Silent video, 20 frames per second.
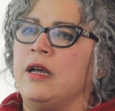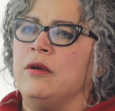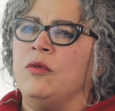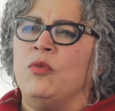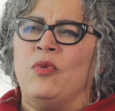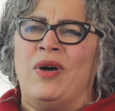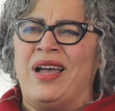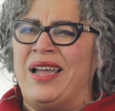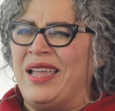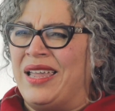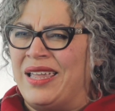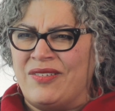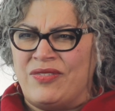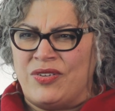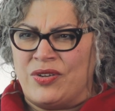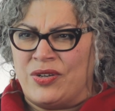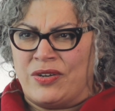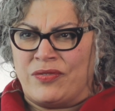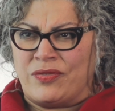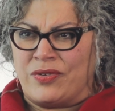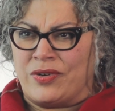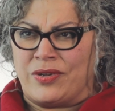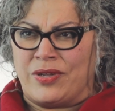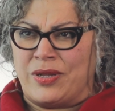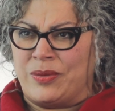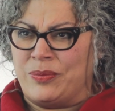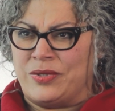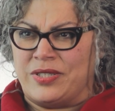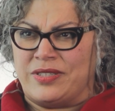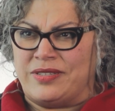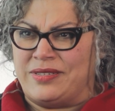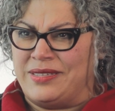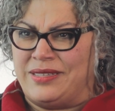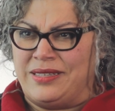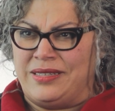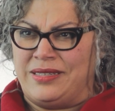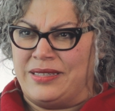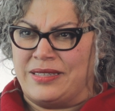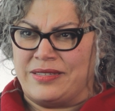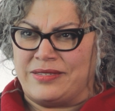why have you never come to
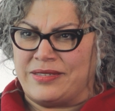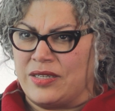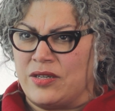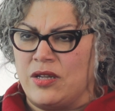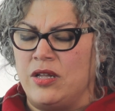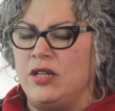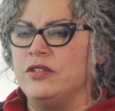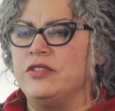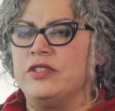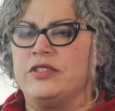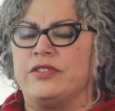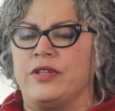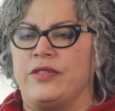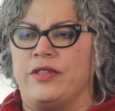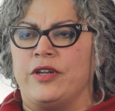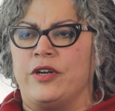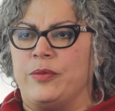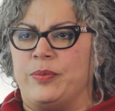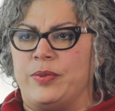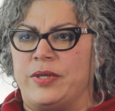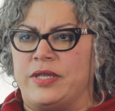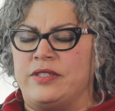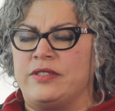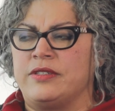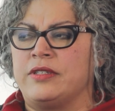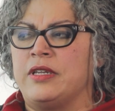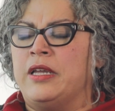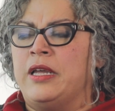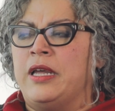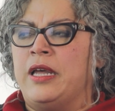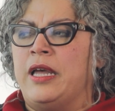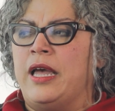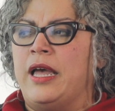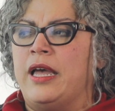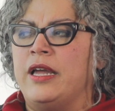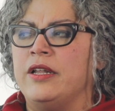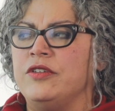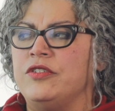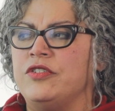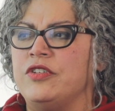see a psychologist, a therapist?
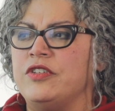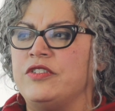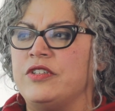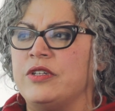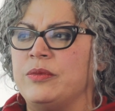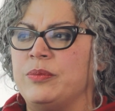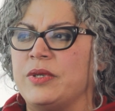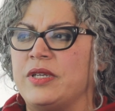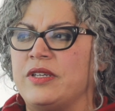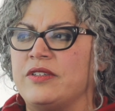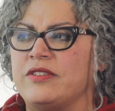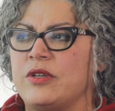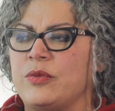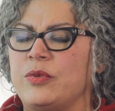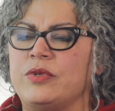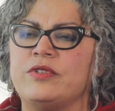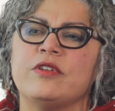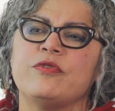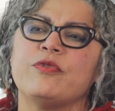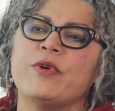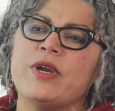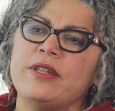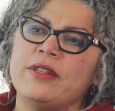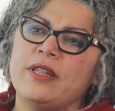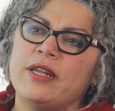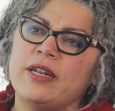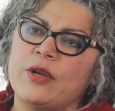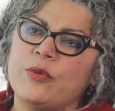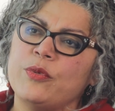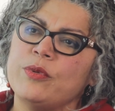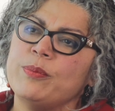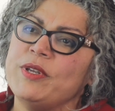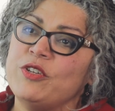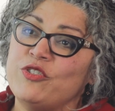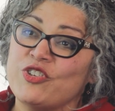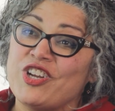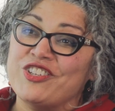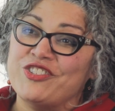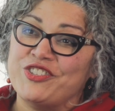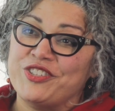And she said, because I was afraid that I would be
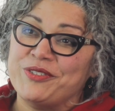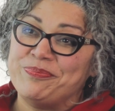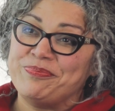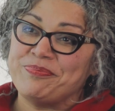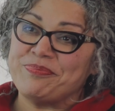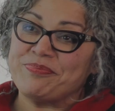judged.